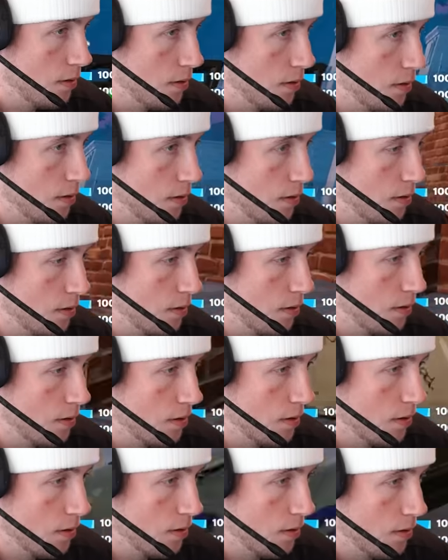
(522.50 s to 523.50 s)

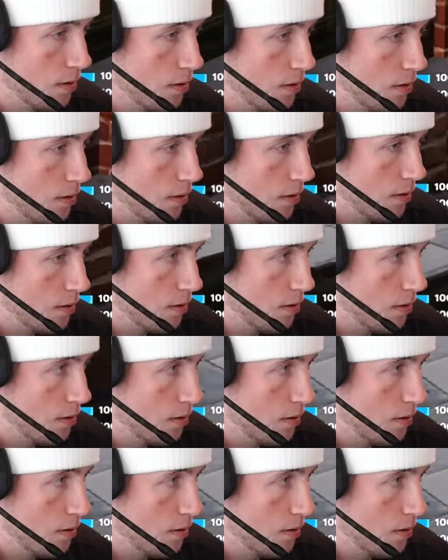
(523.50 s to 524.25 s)
No one is speaking in this clip.